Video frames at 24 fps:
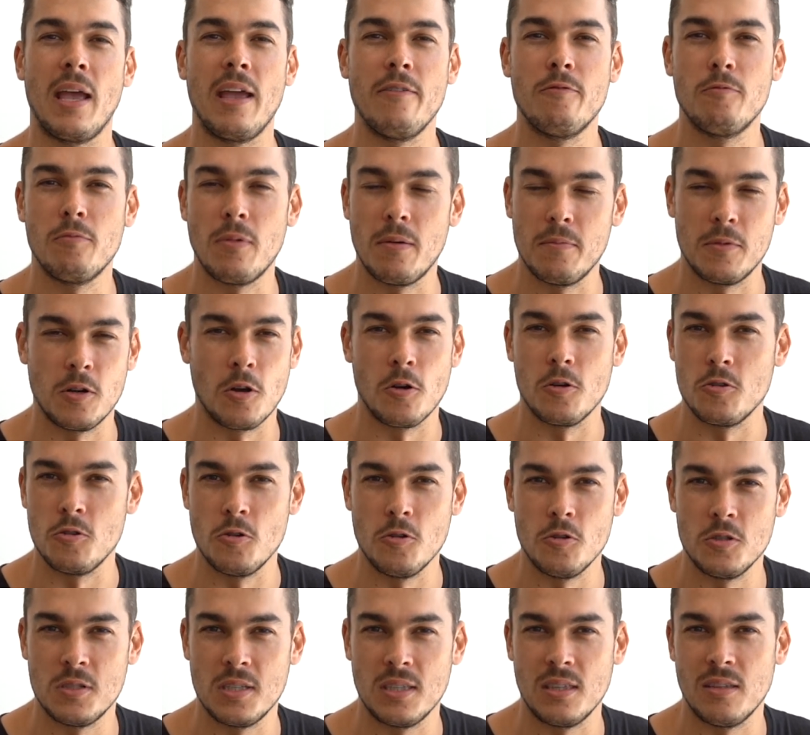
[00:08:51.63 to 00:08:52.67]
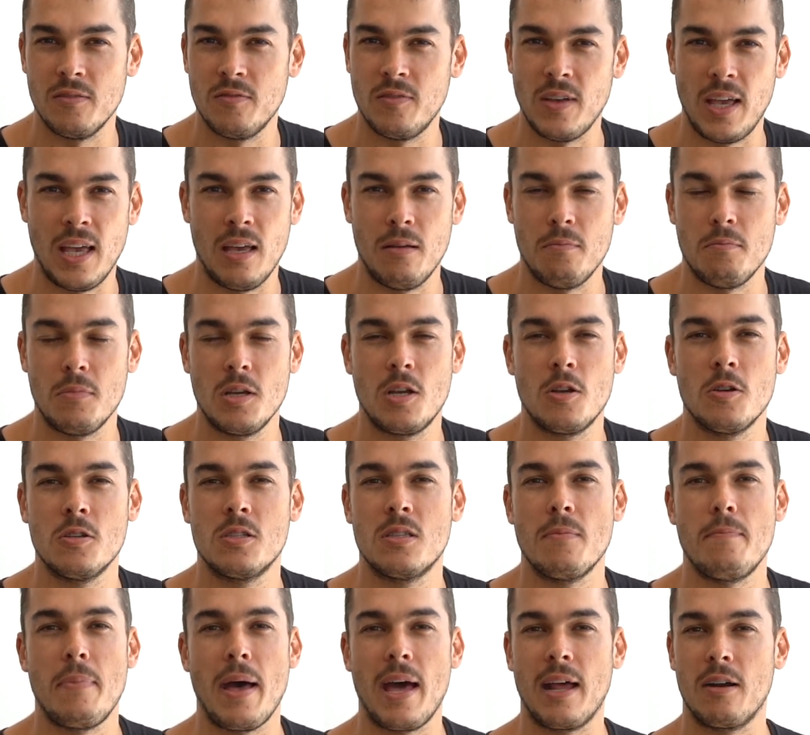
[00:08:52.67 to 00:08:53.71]
even when we're not using the van, because
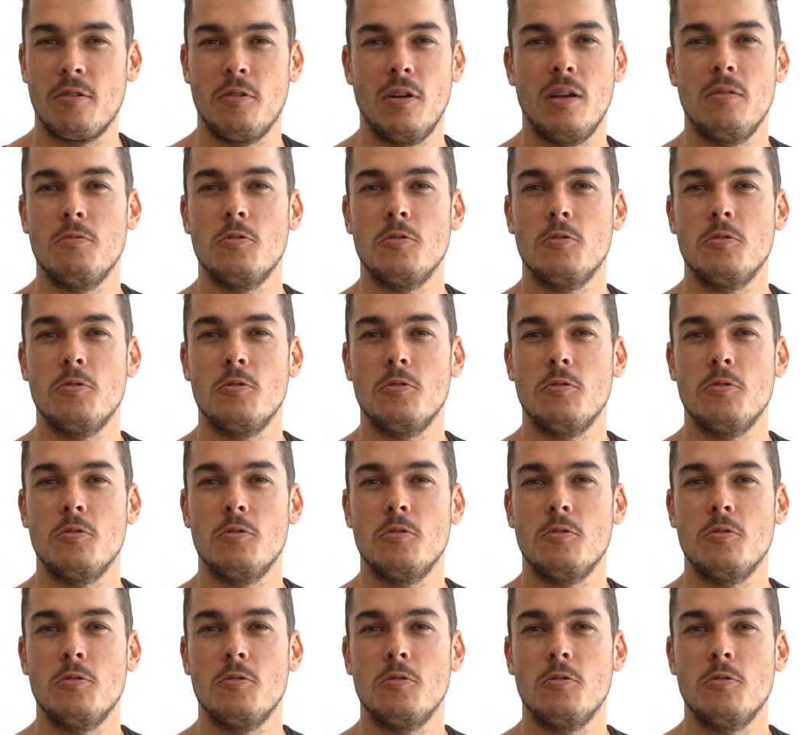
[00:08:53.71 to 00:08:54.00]
the battery